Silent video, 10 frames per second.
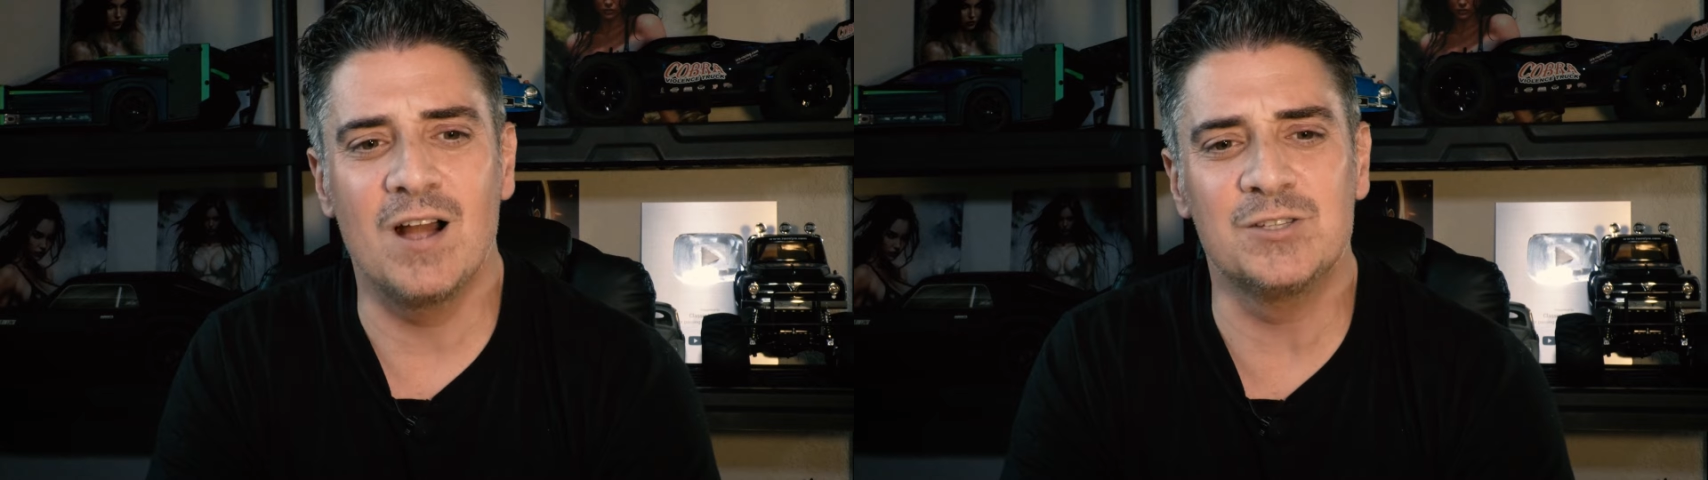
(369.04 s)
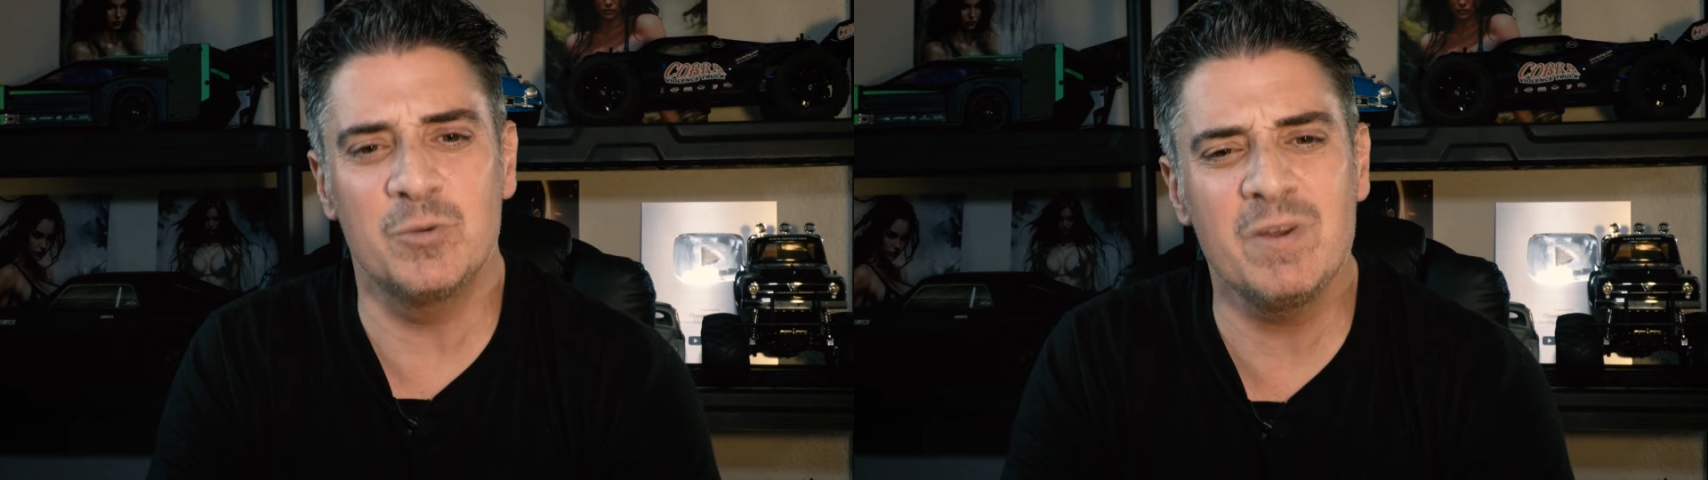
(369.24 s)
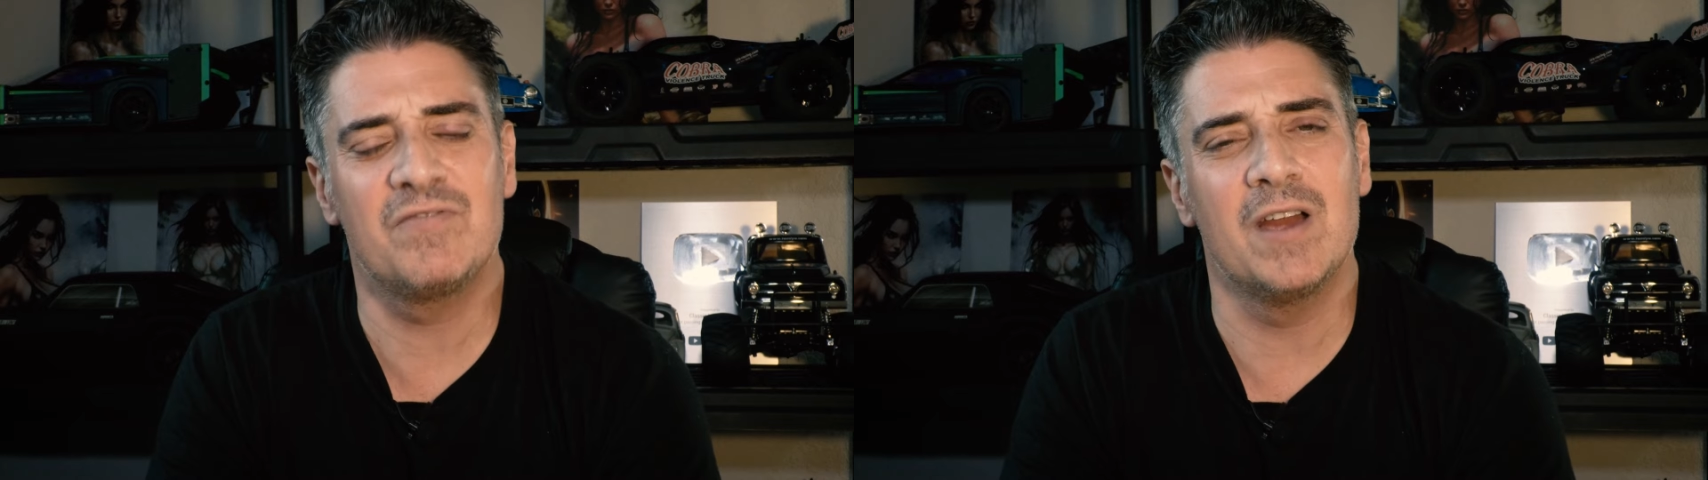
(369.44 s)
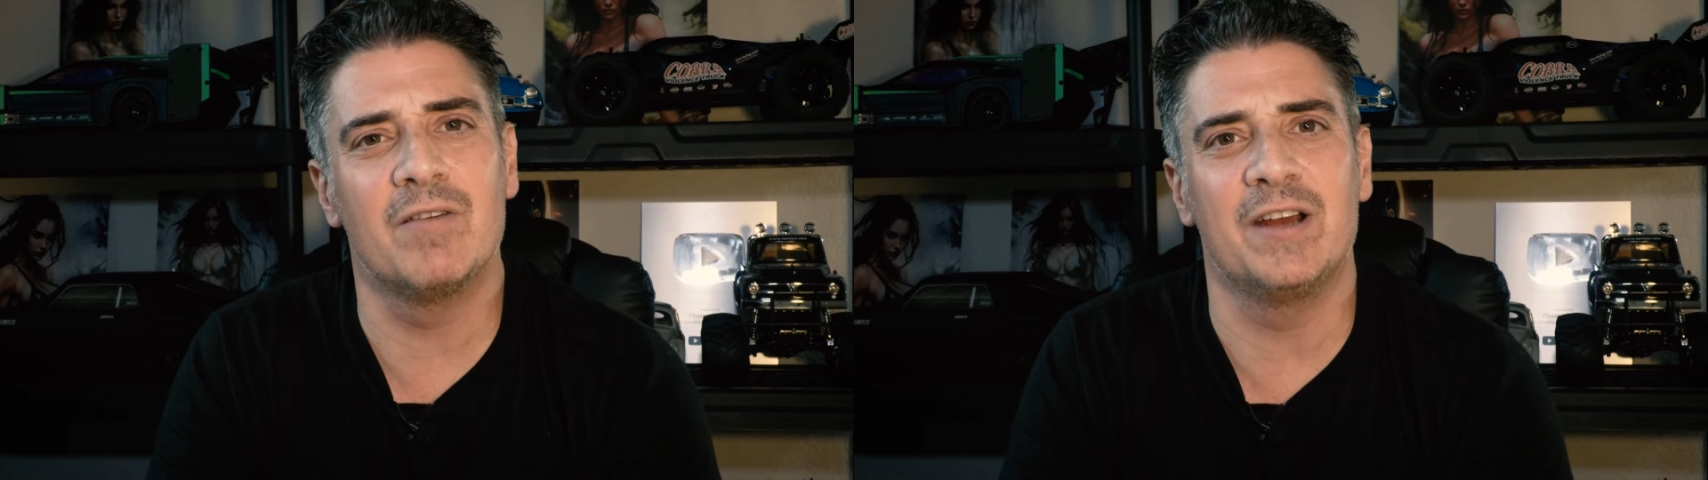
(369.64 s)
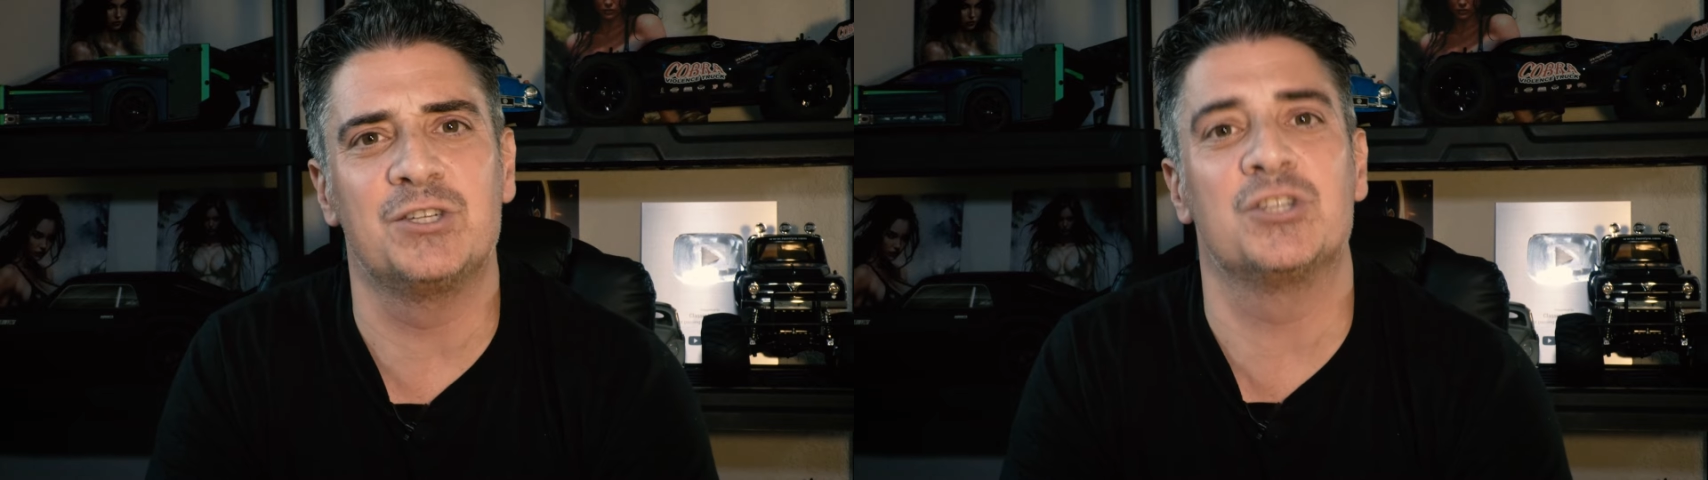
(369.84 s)
Do me a favor
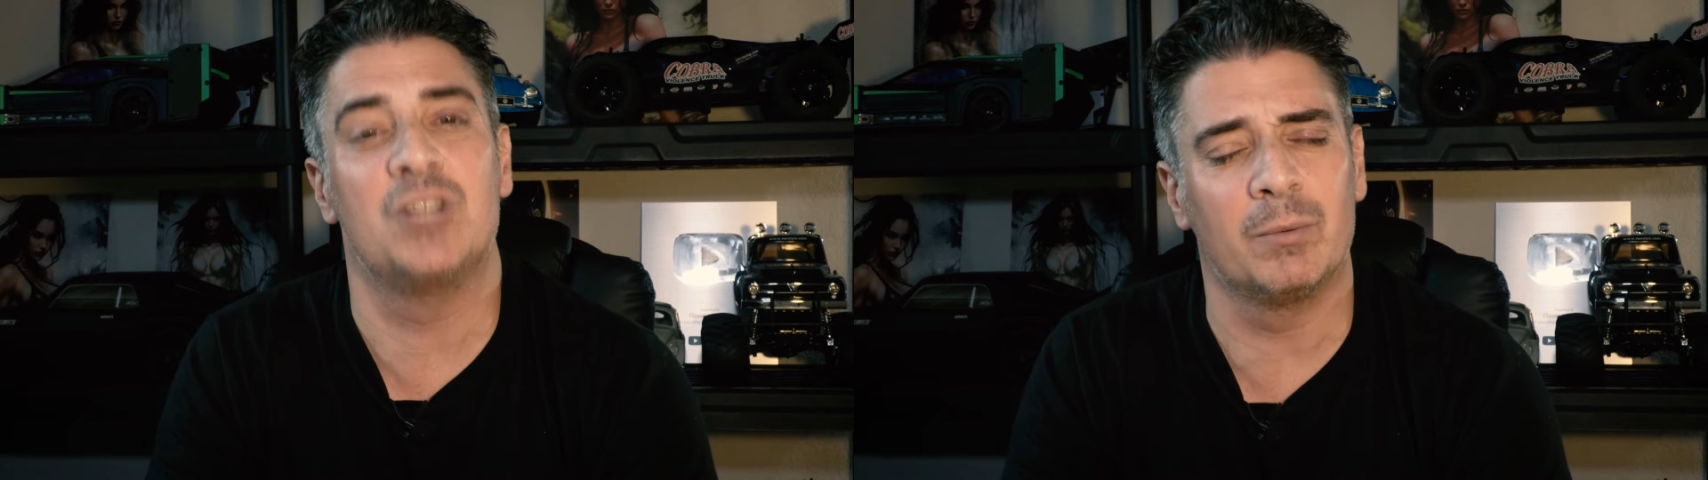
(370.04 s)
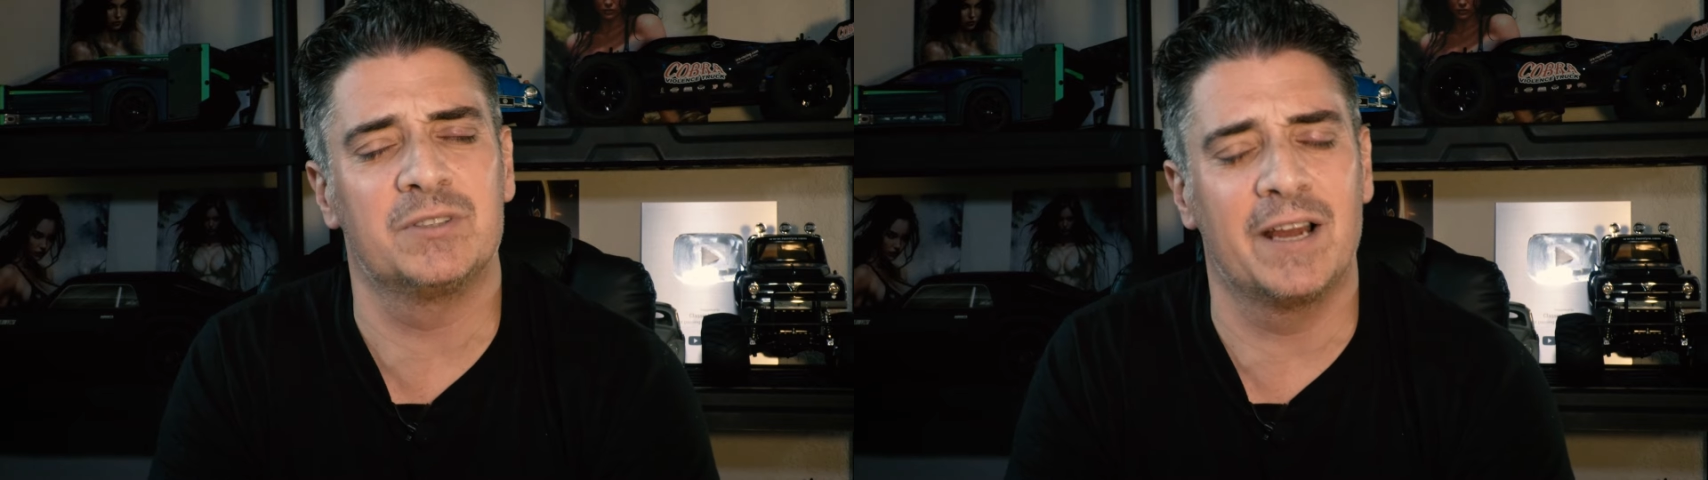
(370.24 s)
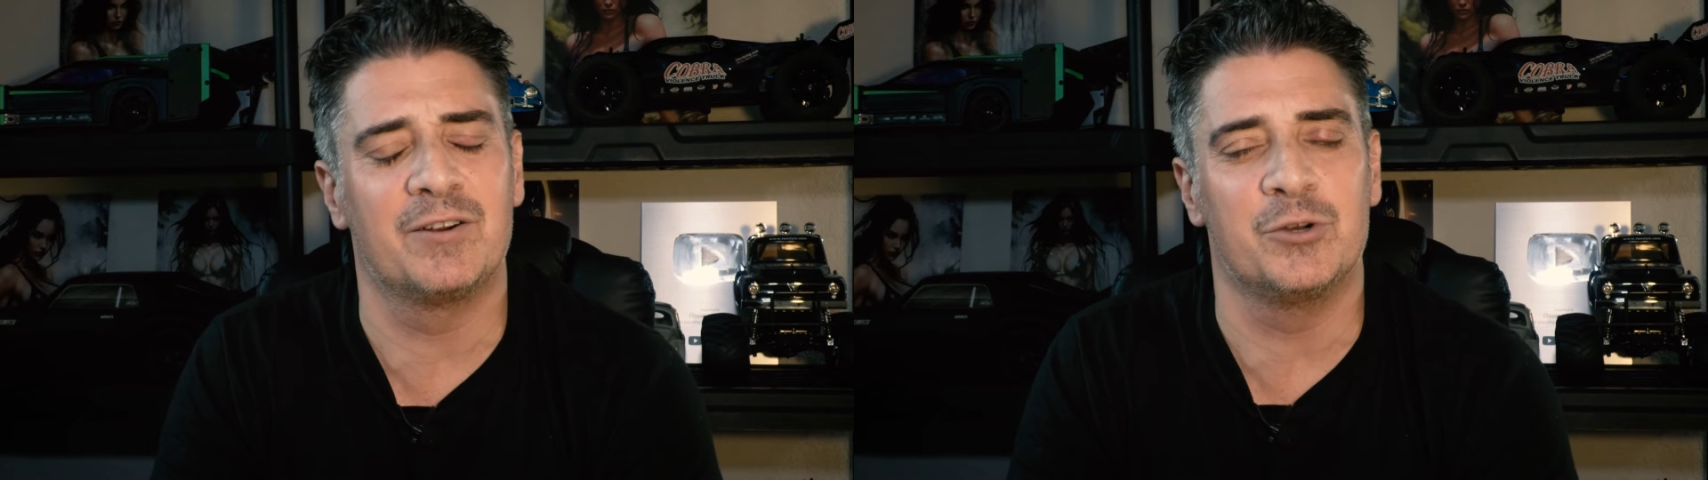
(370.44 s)
and just double down